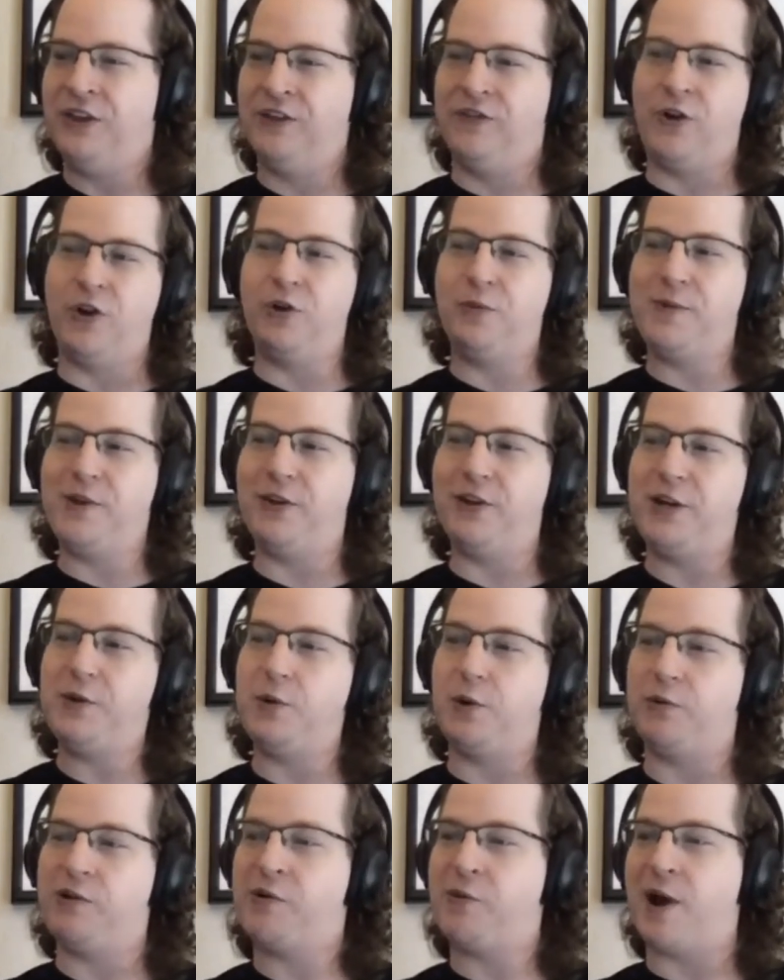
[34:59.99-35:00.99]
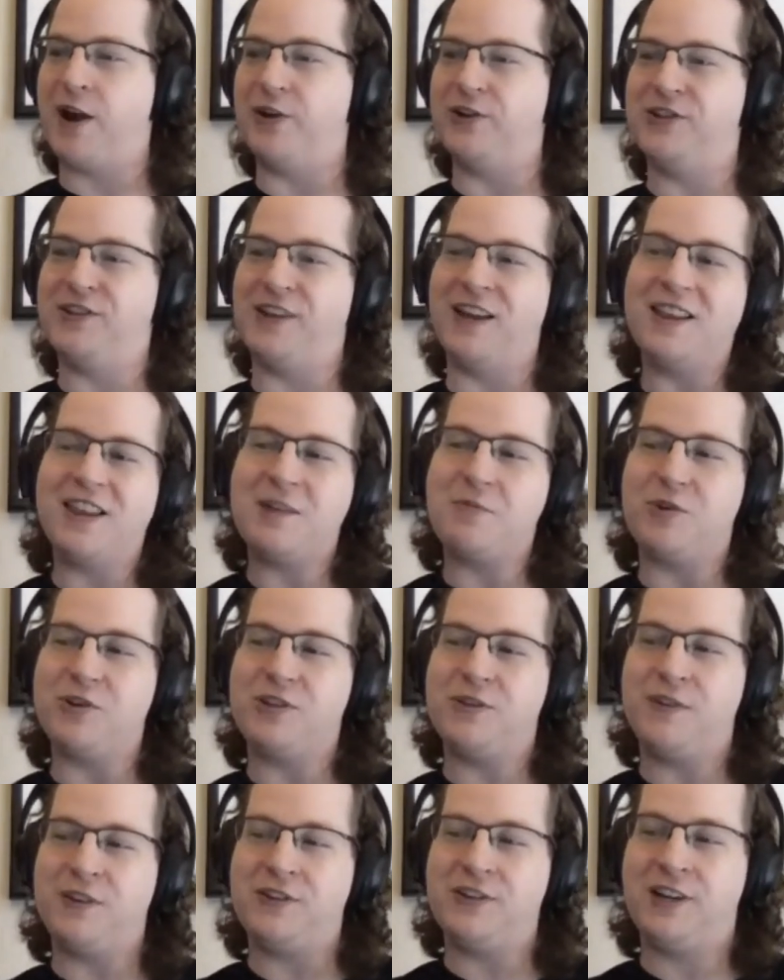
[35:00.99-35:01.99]
The vulnerability will require slightly more
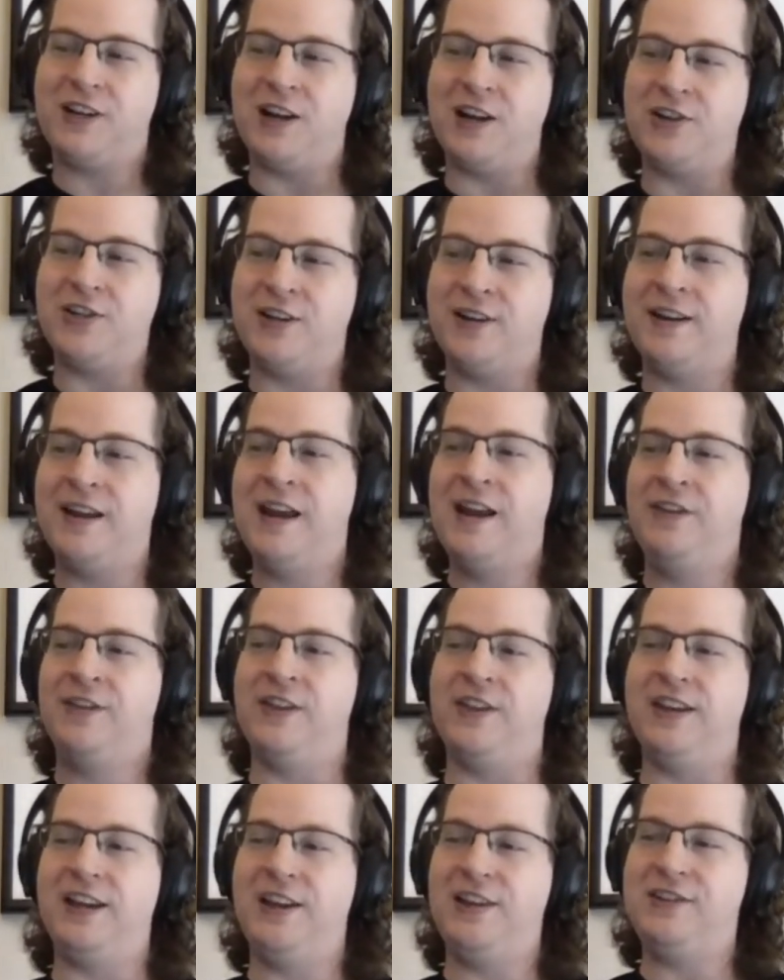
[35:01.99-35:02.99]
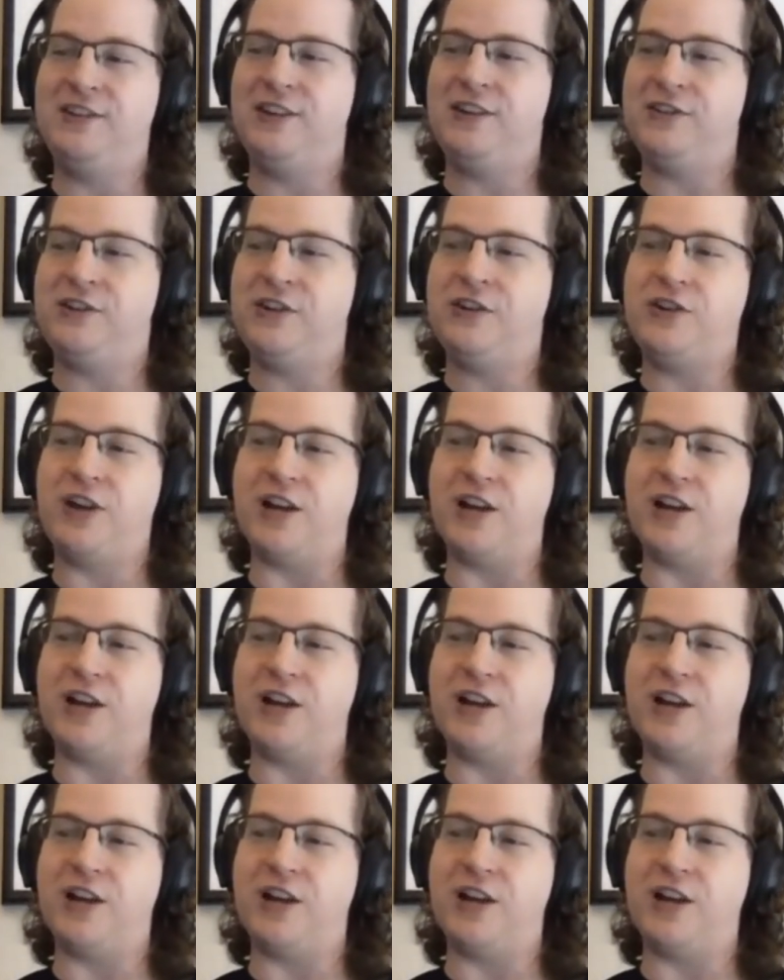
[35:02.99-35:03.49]
sophistication than the easiest